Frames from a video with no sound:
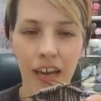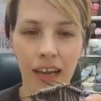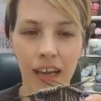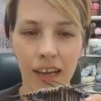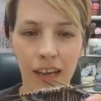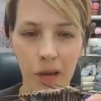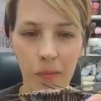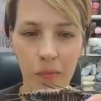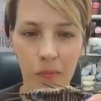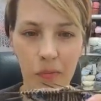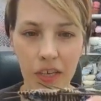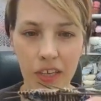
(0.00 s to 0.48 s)

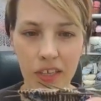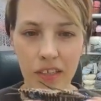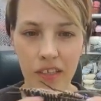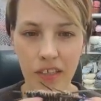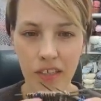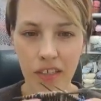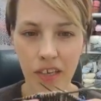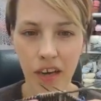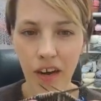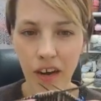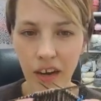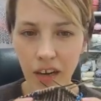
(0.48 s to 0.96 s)
And I picked
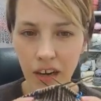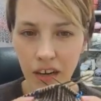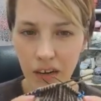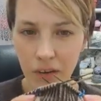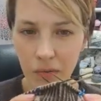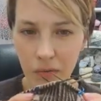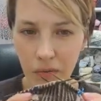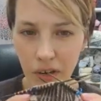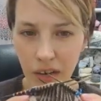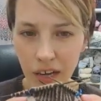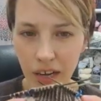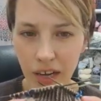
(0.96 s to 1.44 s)
the
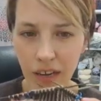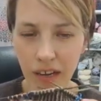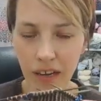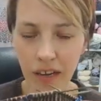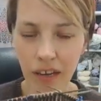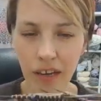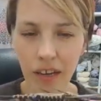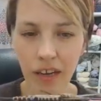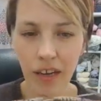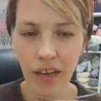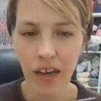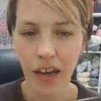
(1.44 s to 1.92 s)
darker
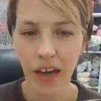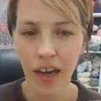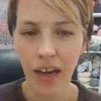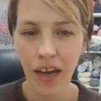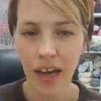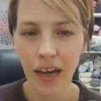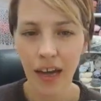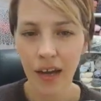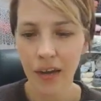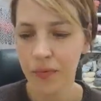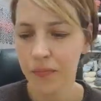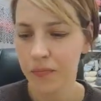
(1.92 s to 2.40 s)
one,
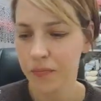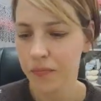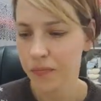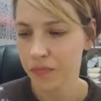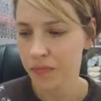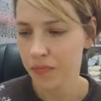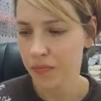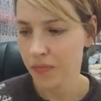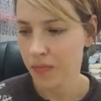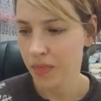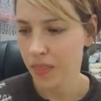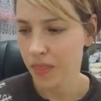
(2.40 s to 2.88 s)

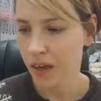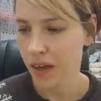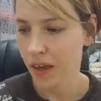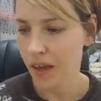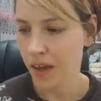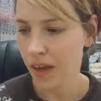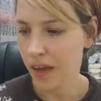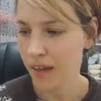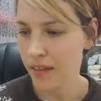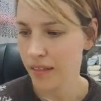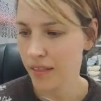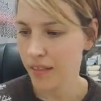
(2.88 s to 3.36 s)
and
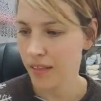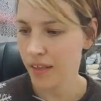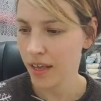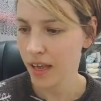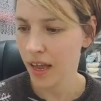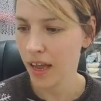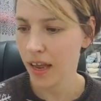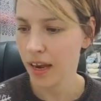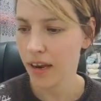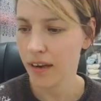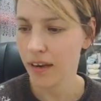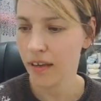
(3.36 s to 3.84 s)

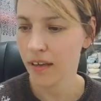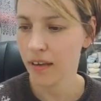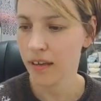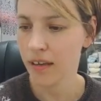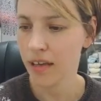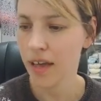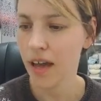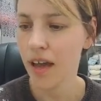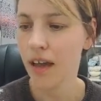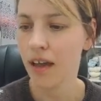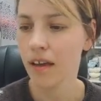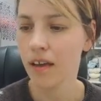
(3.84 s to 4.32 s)
then
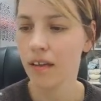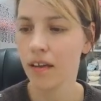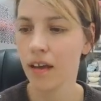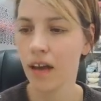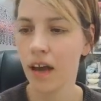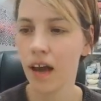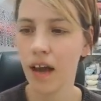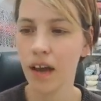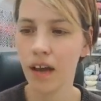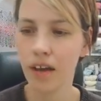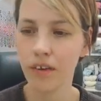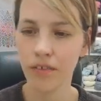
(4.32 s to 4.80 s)
yeah,
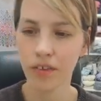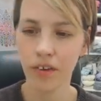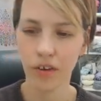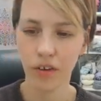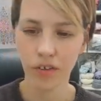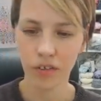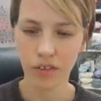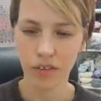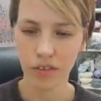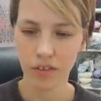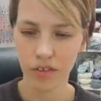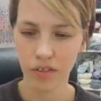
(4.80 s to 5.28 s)
I've
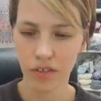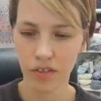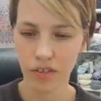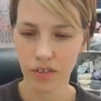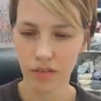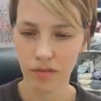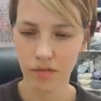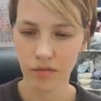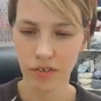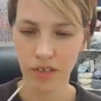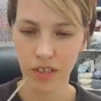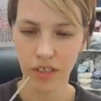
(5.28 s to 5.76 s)
got to
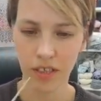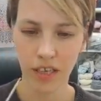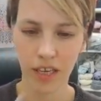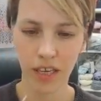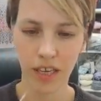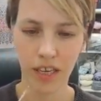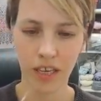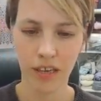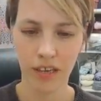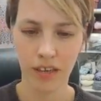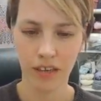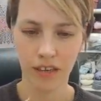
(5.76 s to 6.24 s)
just
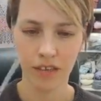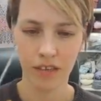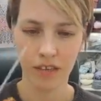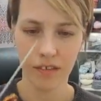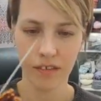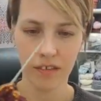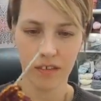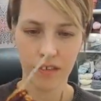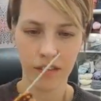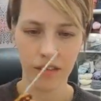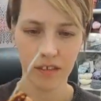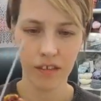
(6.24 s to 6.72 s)
really
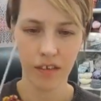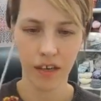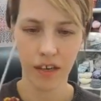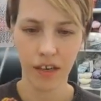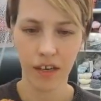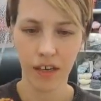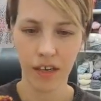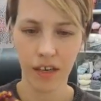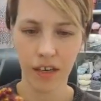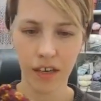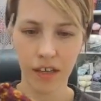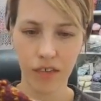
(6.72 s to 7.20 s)

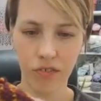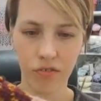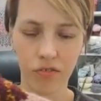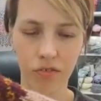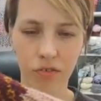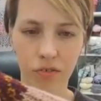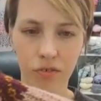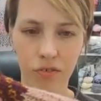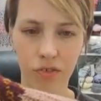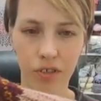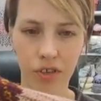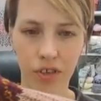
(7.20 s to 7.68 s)

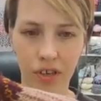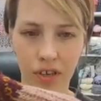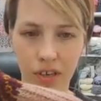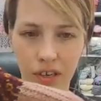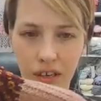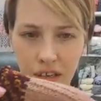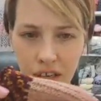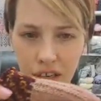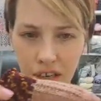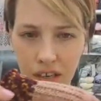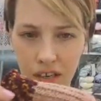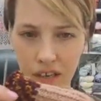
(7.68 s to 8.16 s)
get through
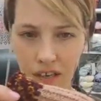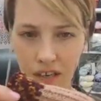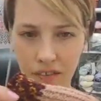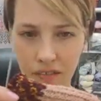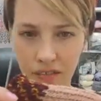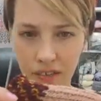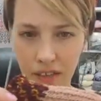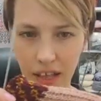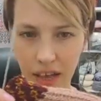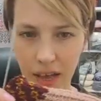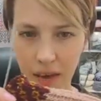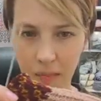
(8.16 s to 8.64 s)
the
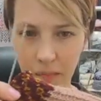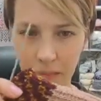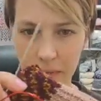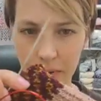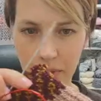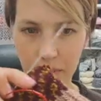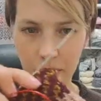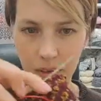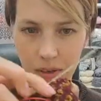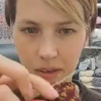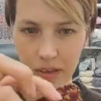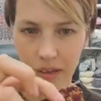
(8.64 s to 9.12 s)
heel
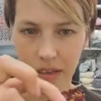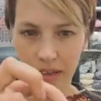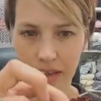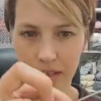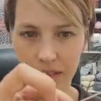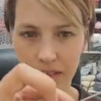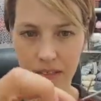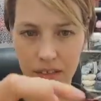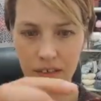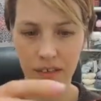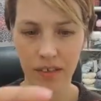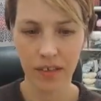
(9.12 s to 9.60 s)
flap
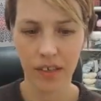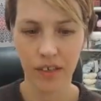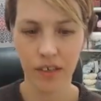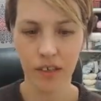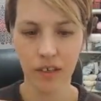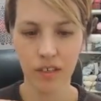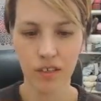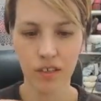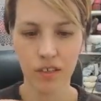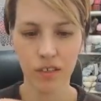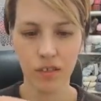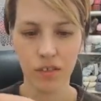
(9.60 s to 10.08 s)
and
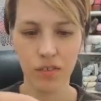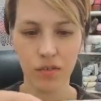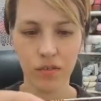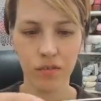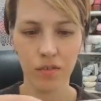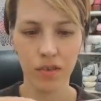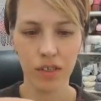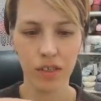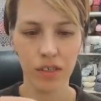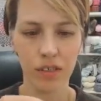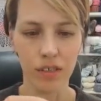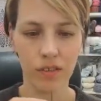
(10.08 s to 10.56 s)

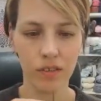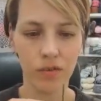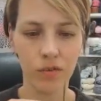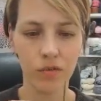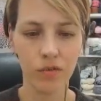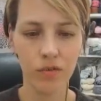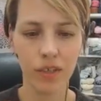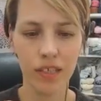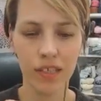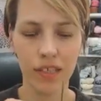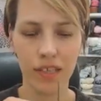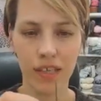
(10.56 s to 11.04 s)

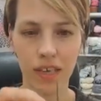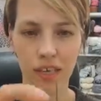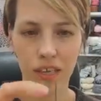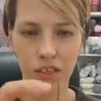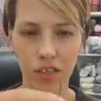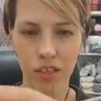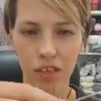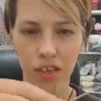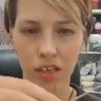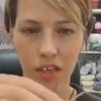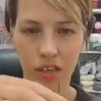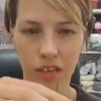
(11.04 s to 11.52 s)
do a
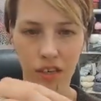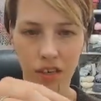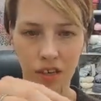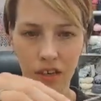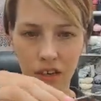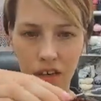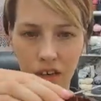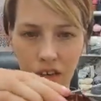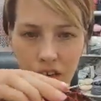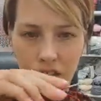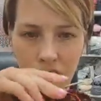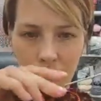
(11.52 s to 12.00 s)

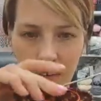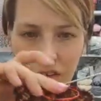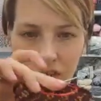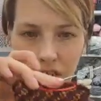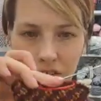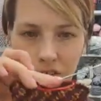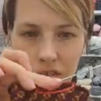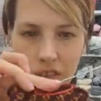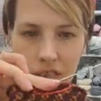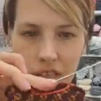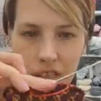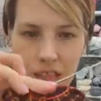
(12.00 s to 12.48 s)
section
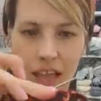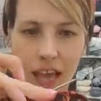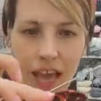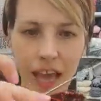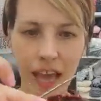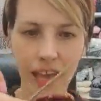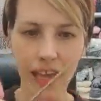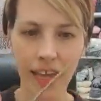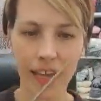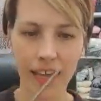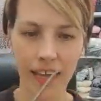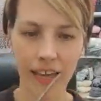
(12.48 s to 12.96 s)
on the
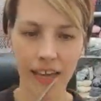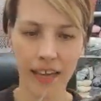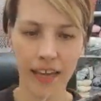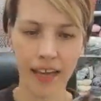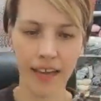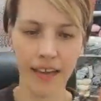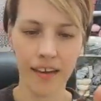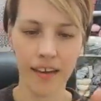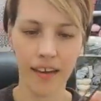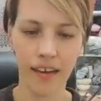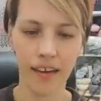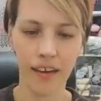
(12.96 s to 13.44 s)
leg,
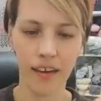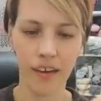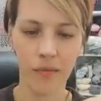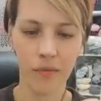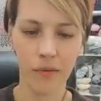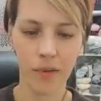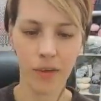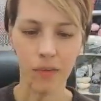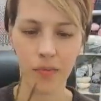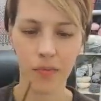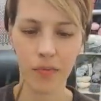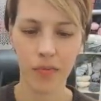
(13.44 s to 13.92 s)
and
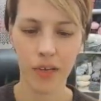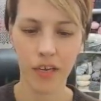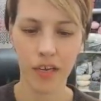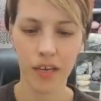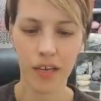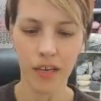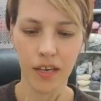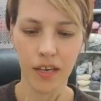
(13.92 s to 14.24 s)
I will